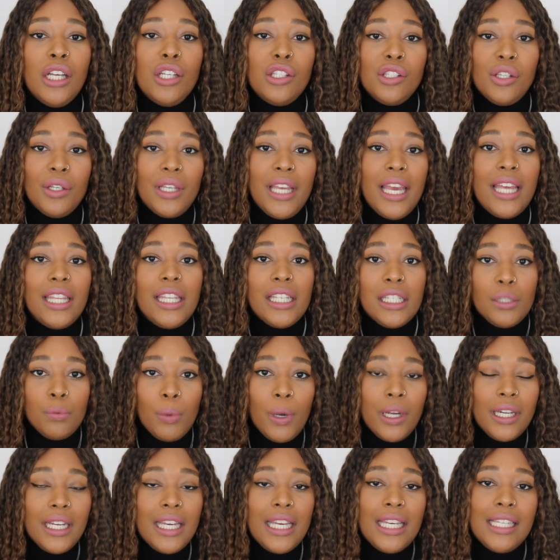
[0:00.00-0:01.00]
So yeah, this
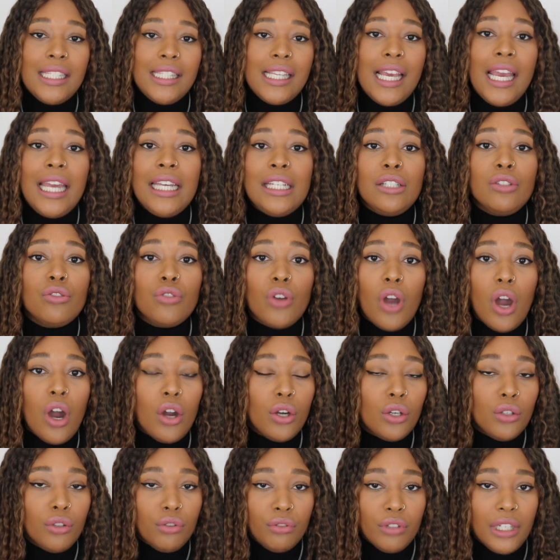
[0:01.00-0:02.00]
one is a
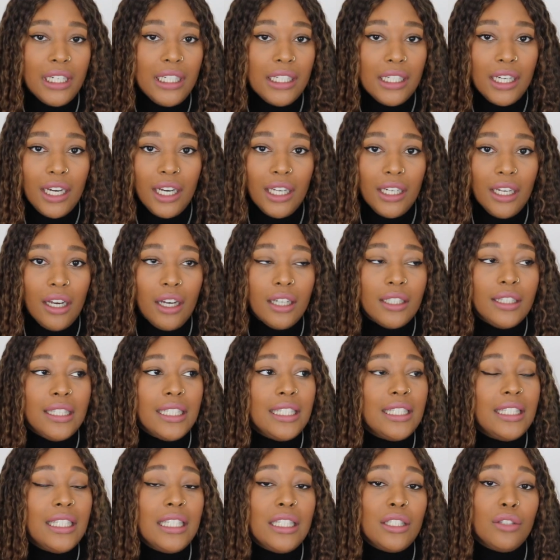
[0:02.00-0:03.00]
dark green colour.
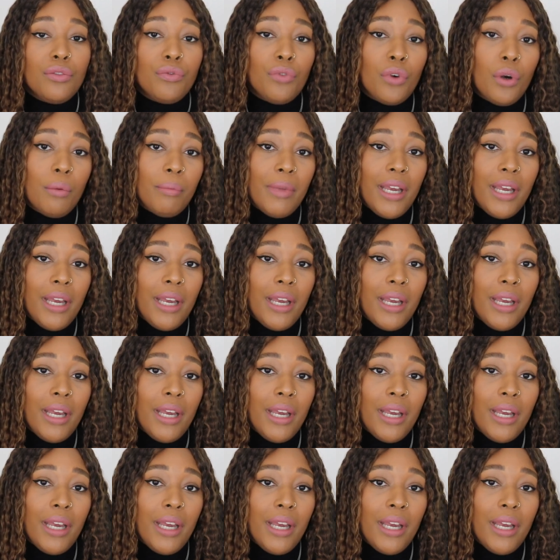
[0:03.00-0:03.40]
This is from